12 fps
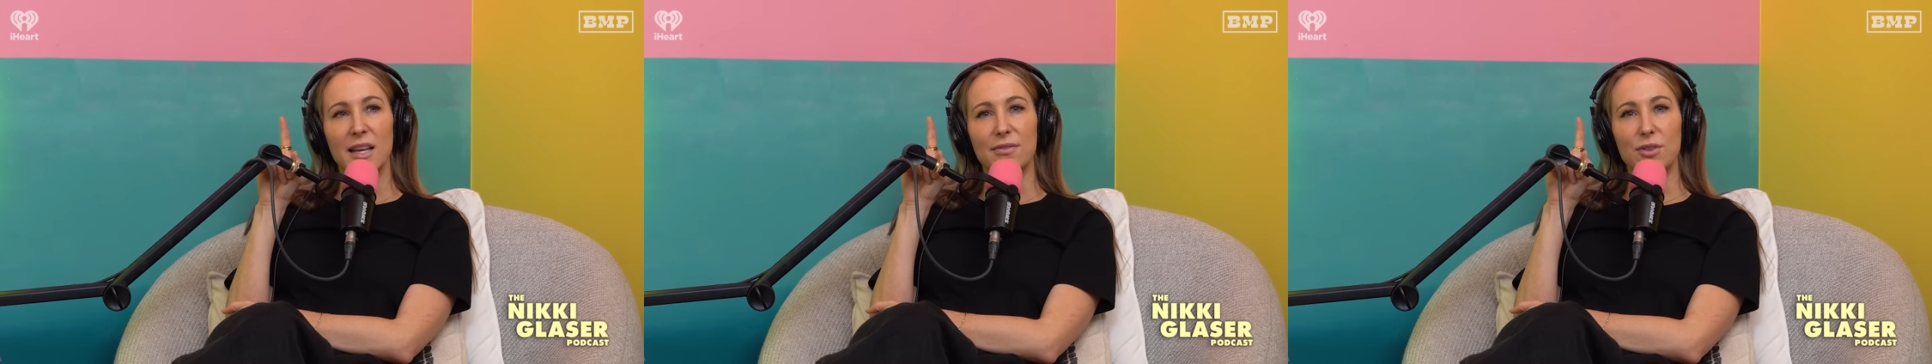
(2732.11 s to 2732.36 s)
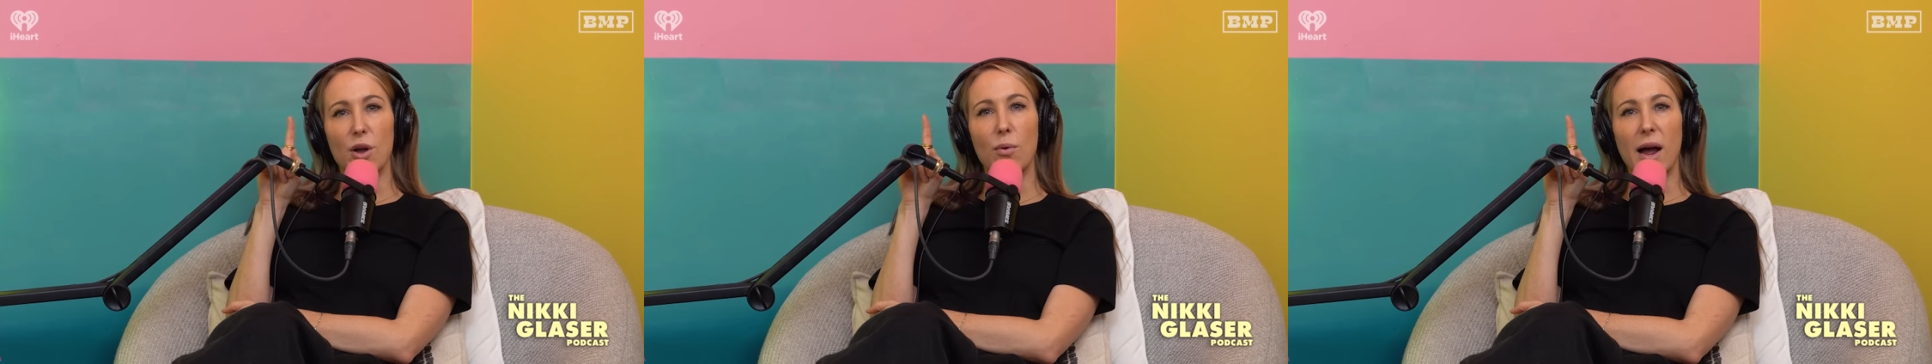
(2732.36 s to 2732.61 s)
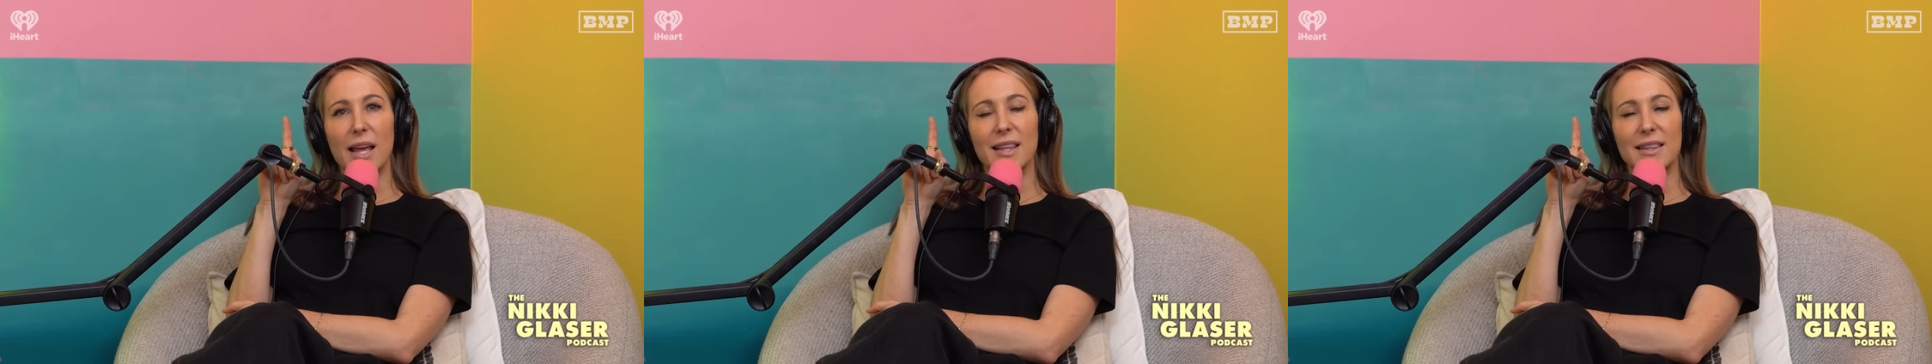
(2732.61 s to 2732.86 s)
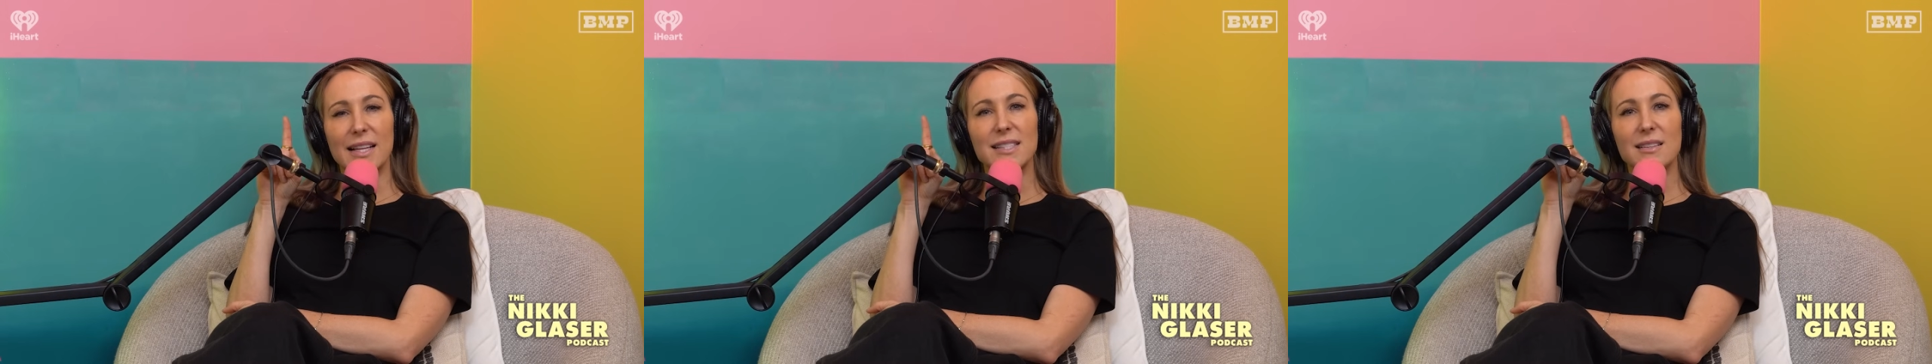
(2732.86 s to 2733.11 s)
No,
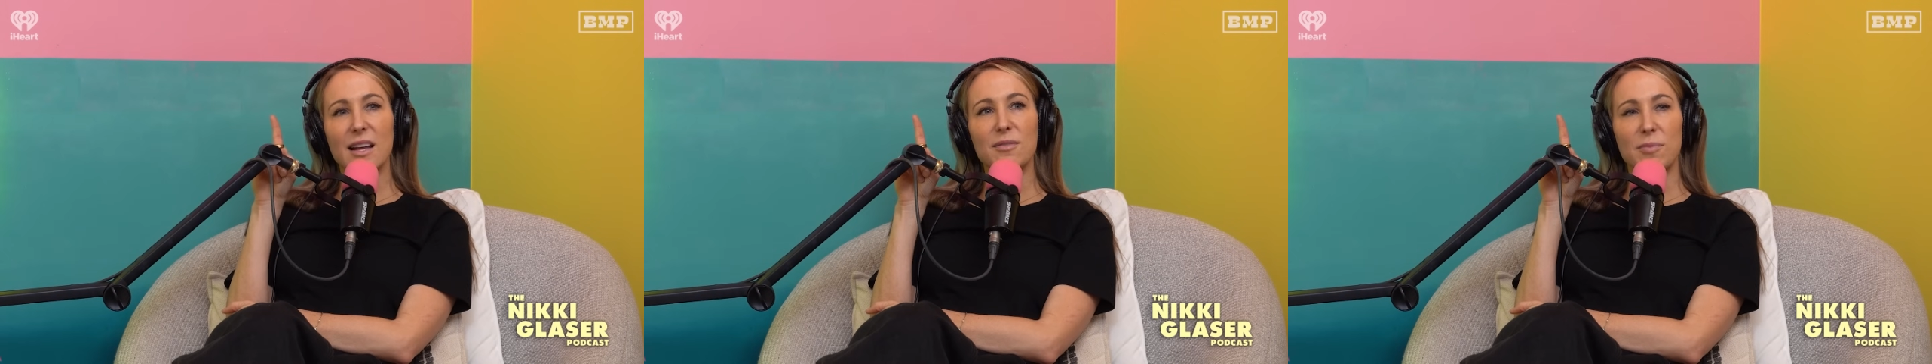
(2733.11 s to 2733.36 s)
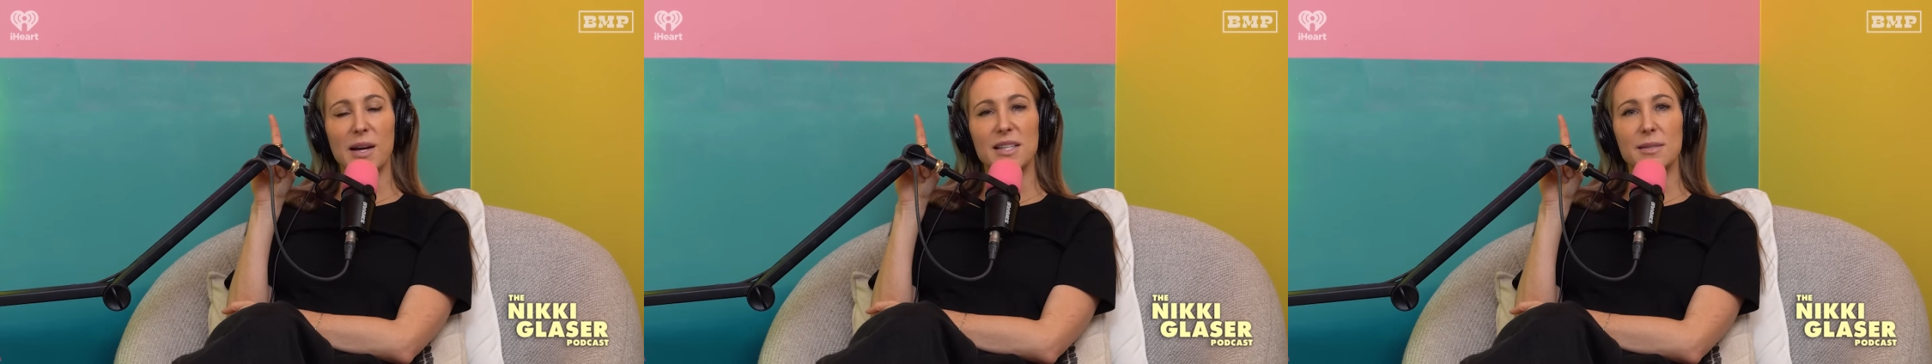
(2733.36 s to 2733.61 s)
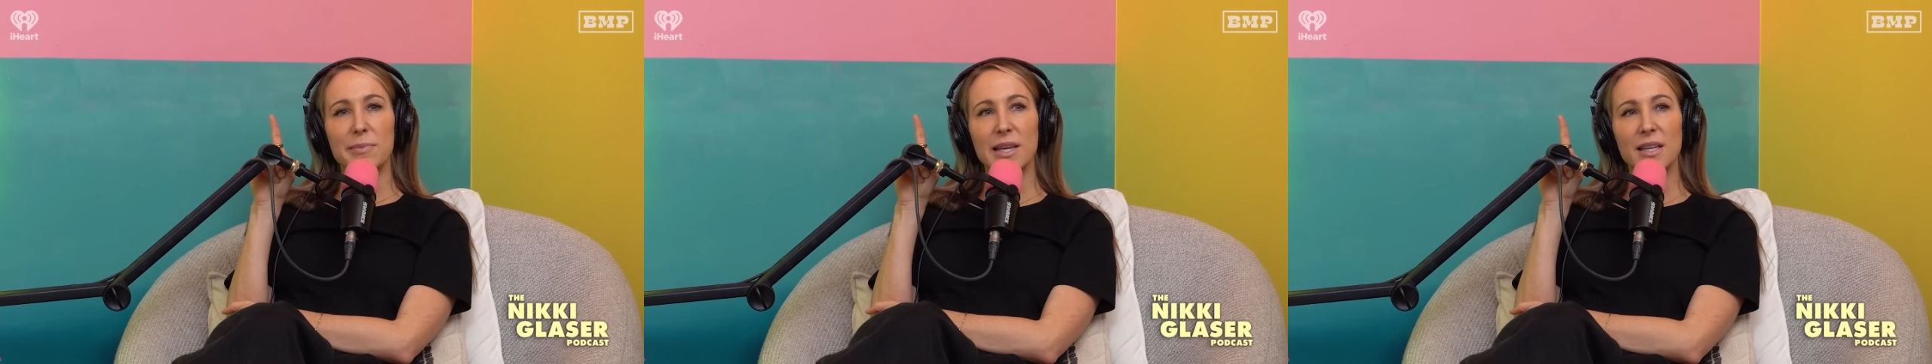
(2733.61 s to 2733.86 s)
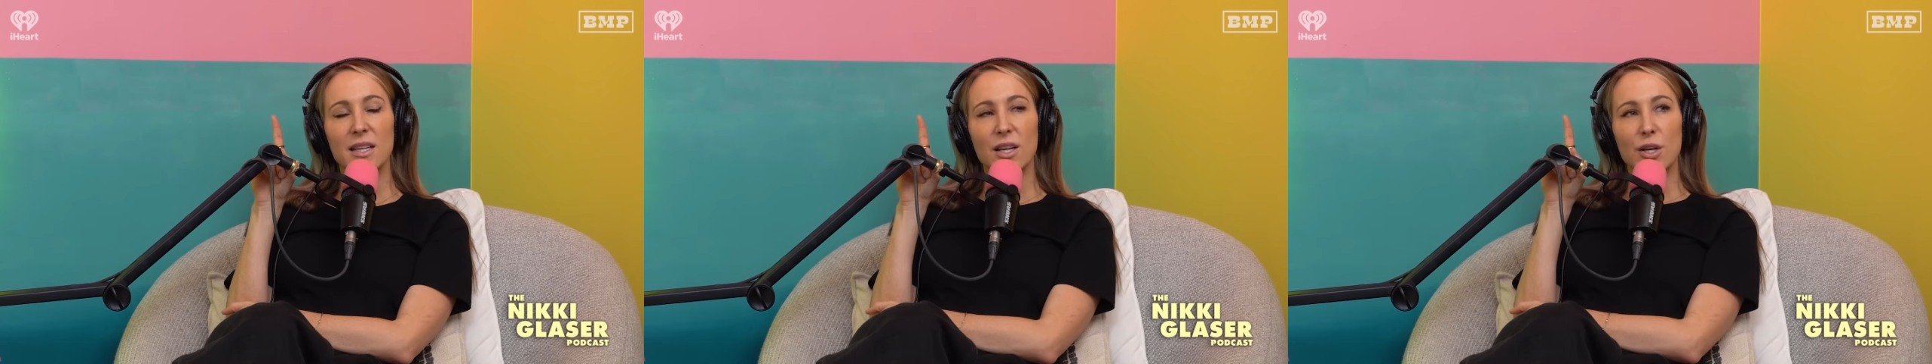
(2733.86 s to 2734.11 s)
that's a lot of money to me